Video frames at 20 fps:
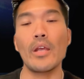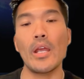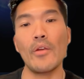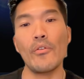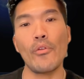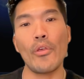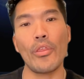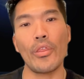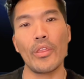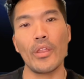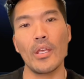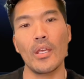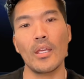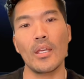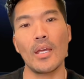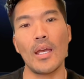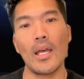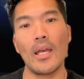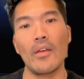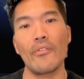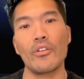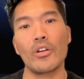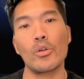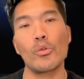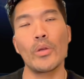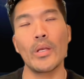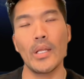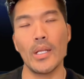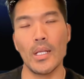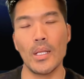everything I've
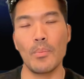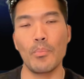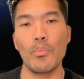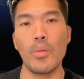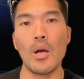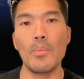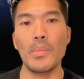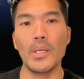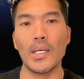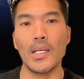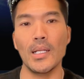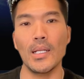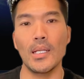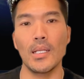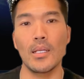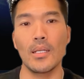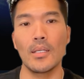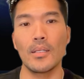created publicly.